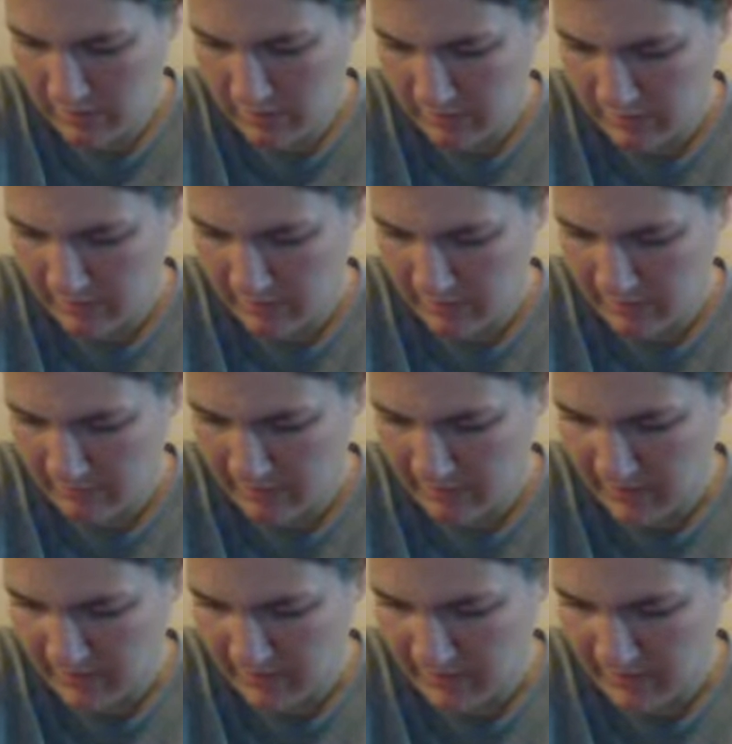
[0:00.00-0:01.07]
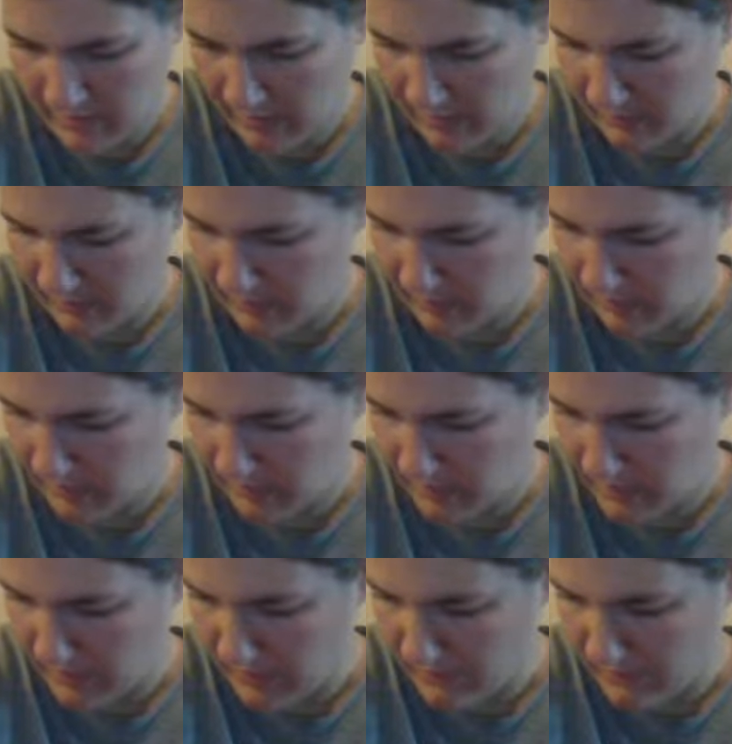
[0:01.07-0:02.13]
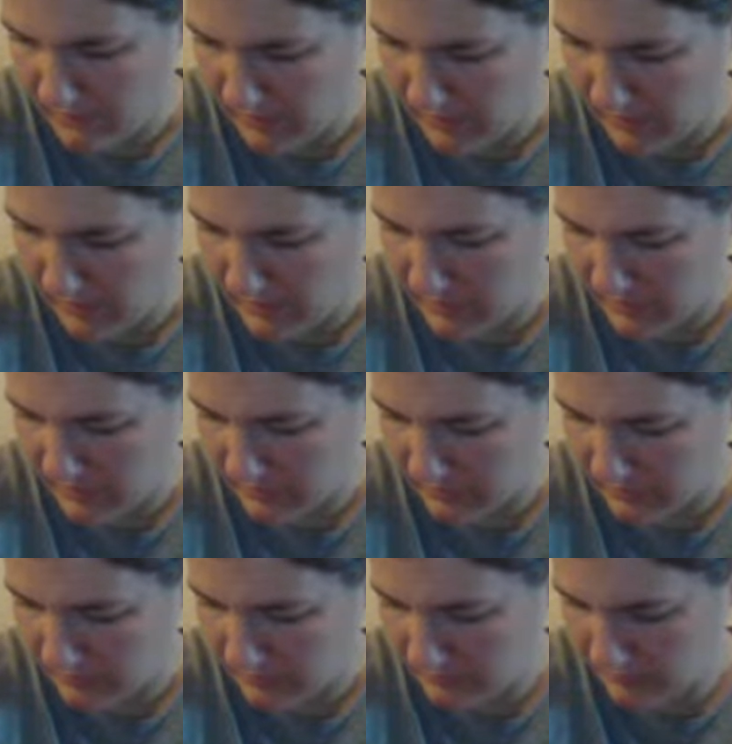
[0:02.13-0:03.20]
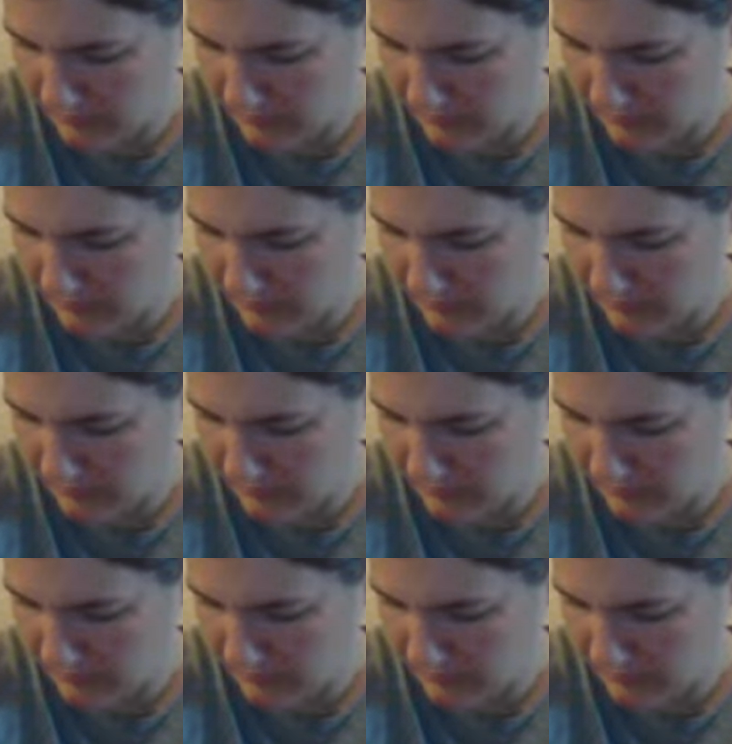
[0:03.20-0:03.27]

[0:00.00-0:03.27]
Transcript: on some of these colors, you can definitely tell,